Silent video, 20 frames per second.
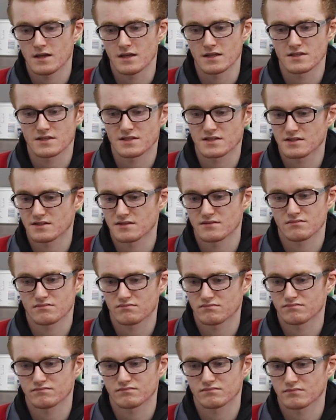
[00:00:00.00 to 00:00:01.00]
it's
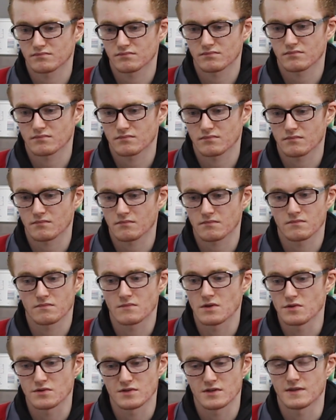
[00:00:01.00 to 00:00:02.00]

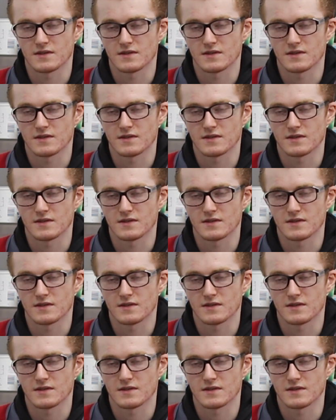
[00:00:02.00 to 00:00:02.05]
used